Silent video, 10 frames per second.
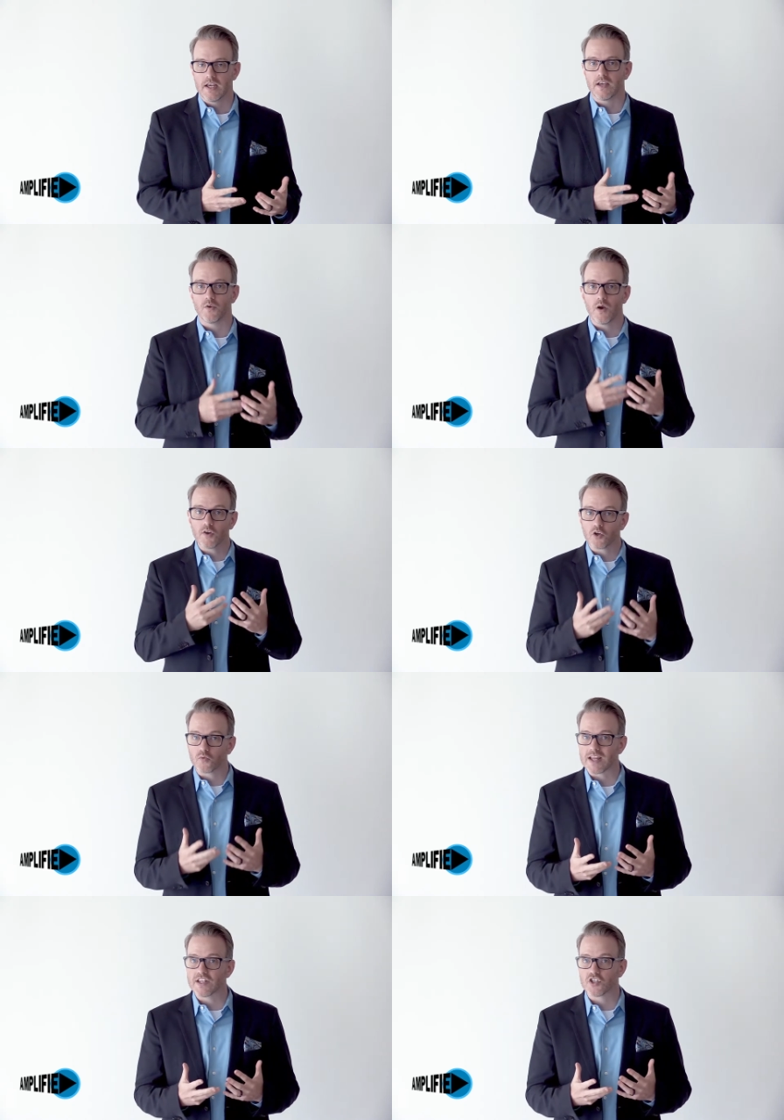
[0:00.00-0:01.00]
If you have a
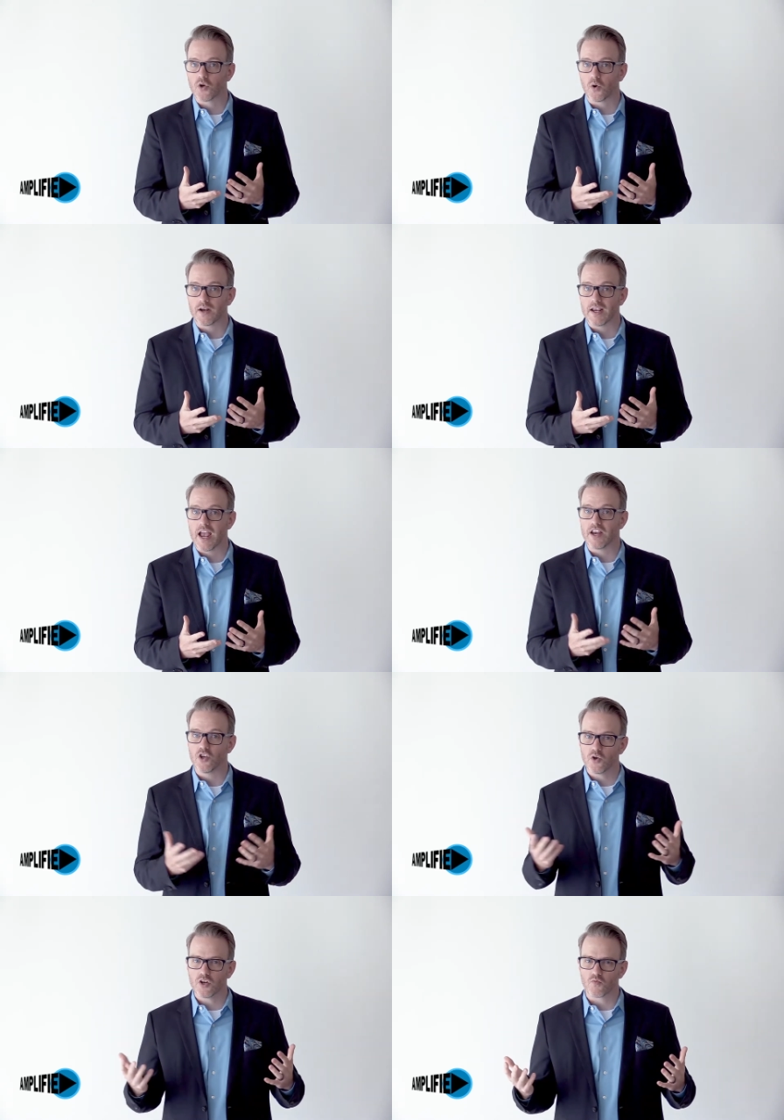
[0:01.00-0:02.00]
great story and
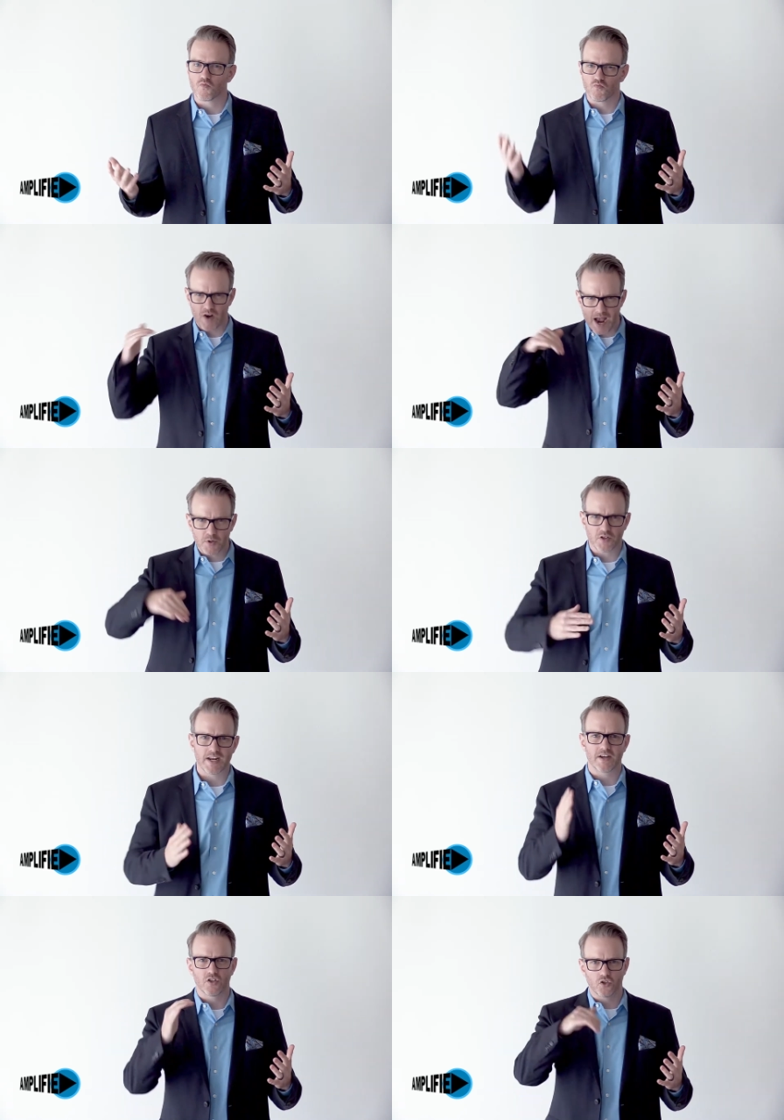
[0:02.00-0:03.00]
you can wrap your
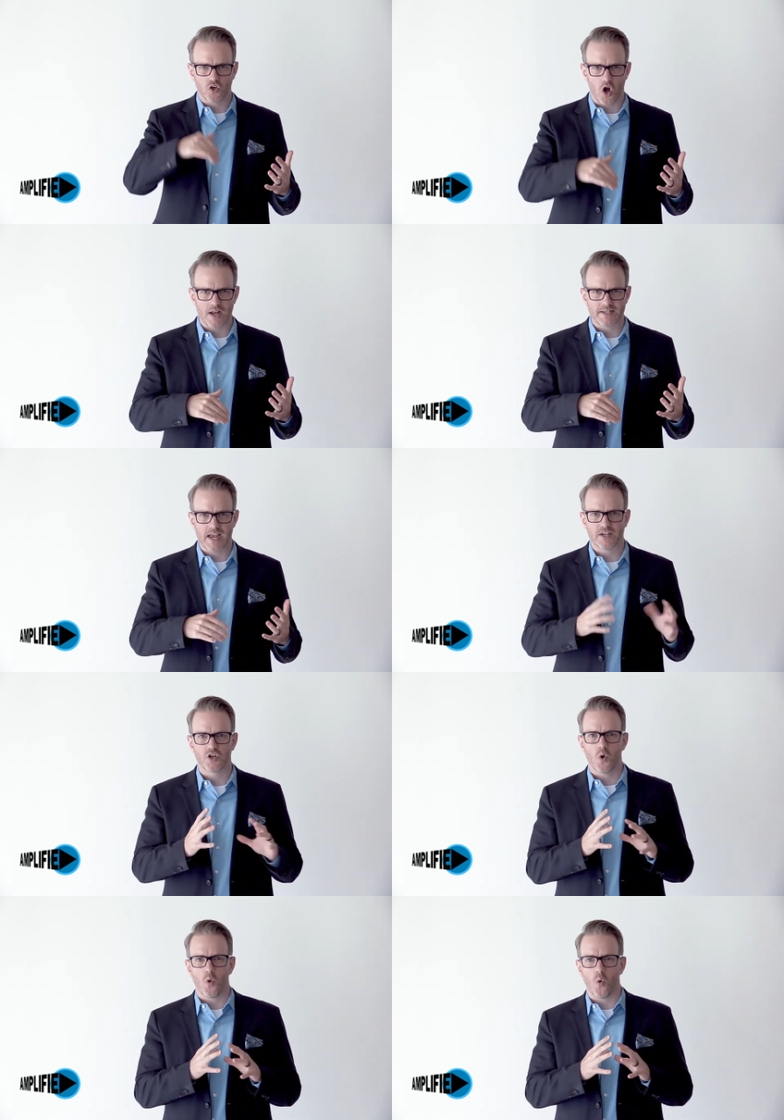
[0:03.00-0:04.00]
technical content
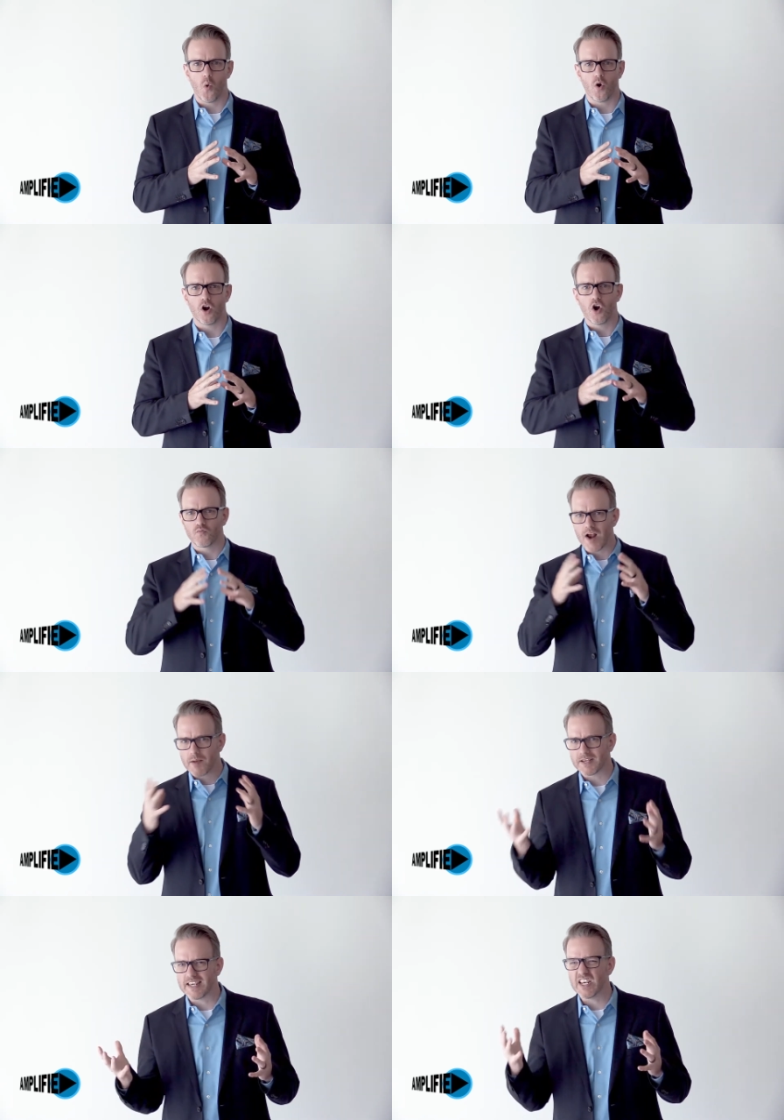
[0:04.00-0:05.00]
or
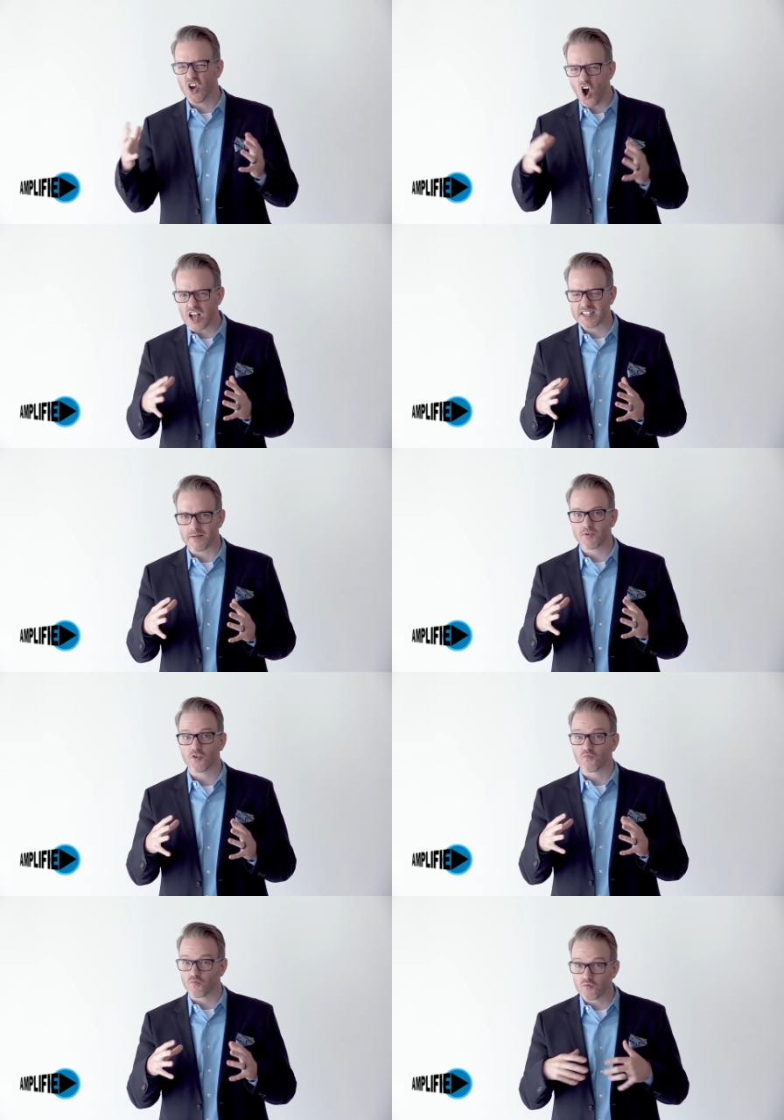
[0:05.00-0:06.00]
wrap a key concept
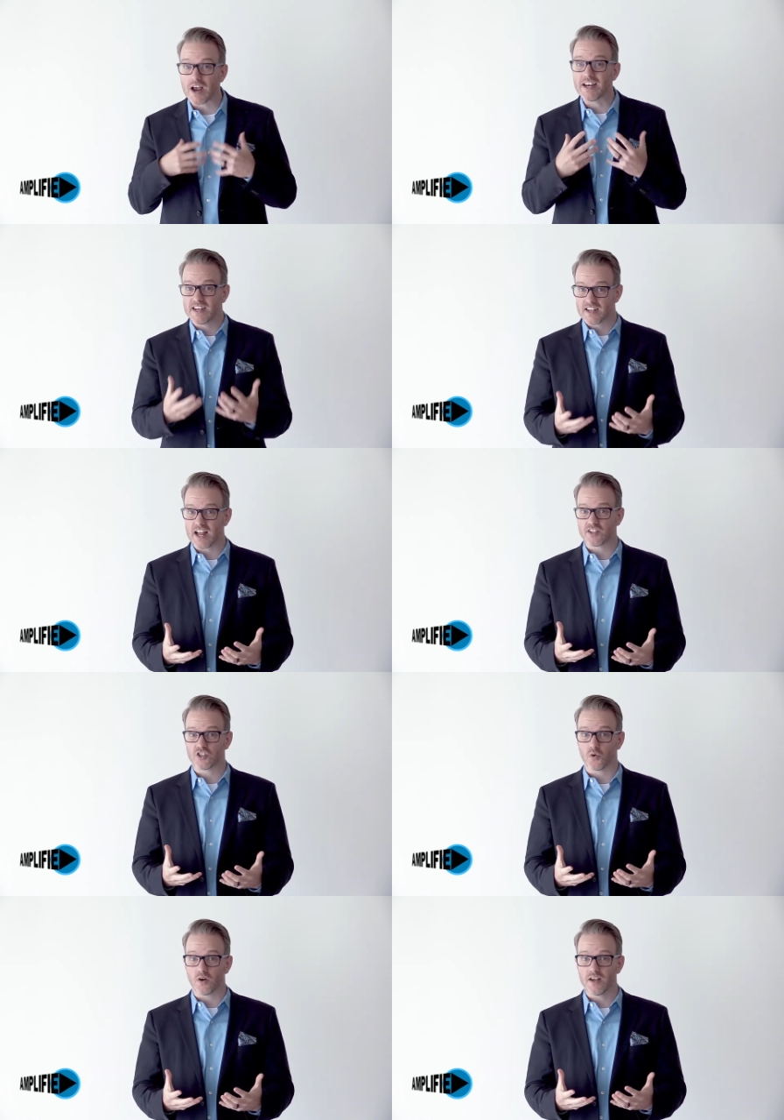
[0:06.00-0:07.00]
right into that
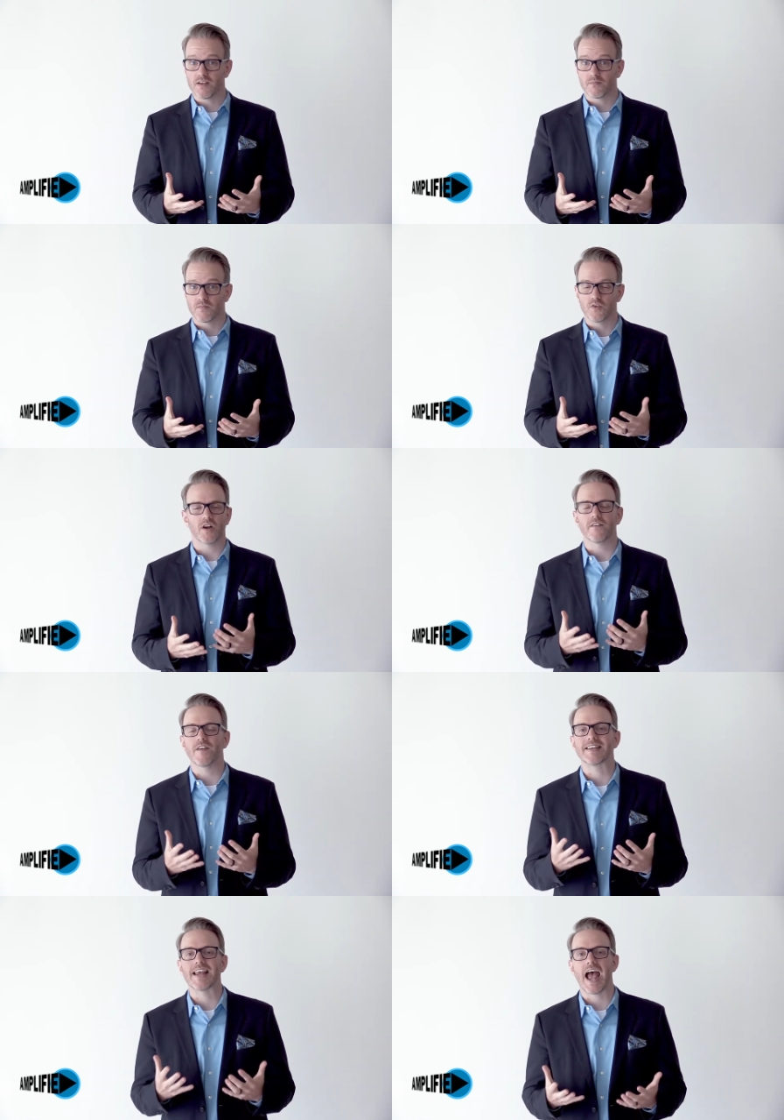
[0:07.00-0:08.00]
story, you got a
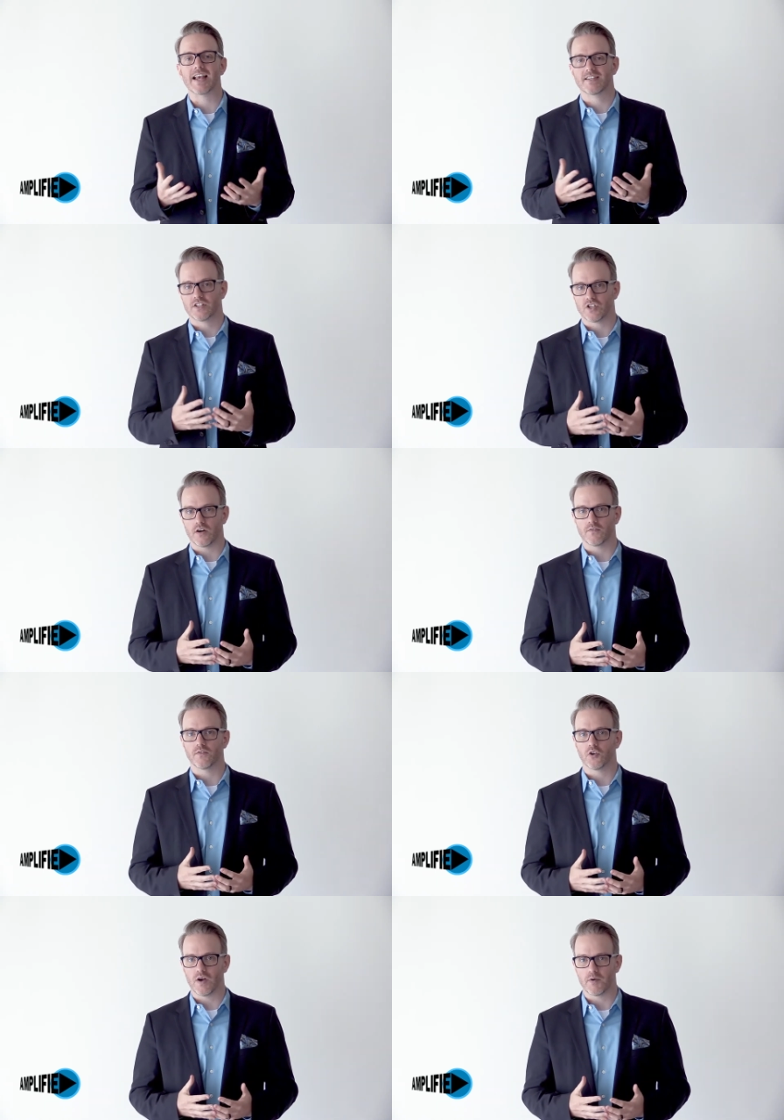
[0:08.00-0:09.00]
fantastic start
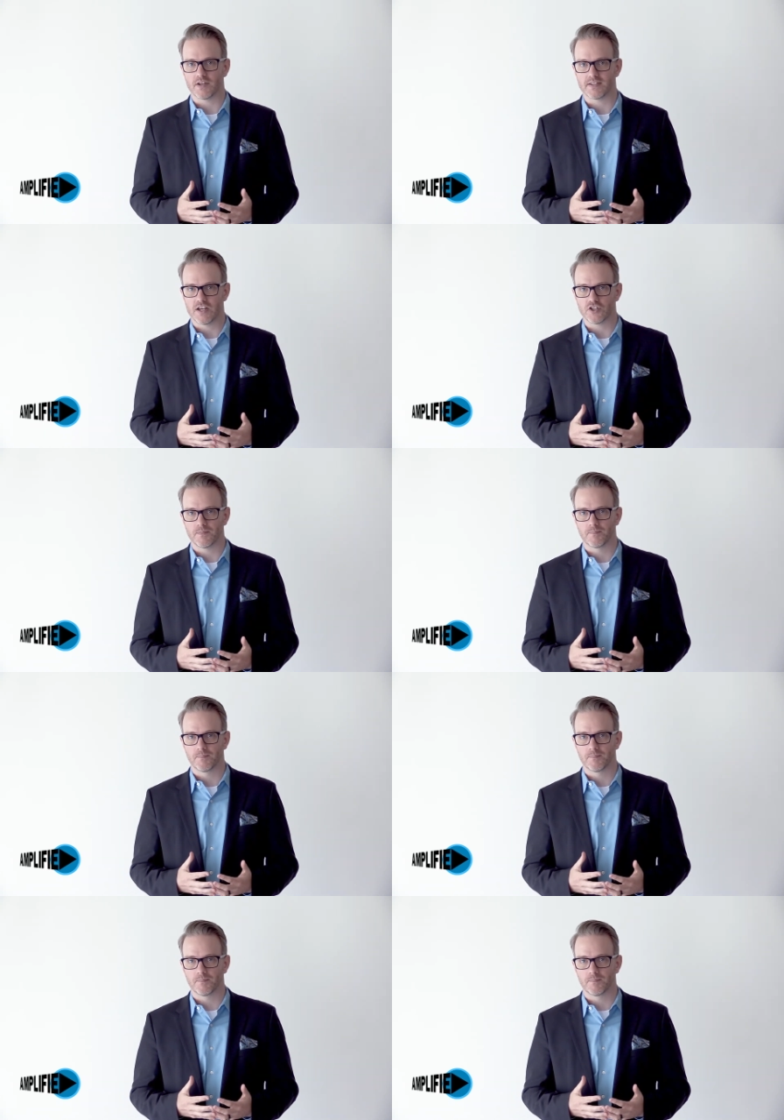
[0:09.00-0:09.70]
for a great presentation.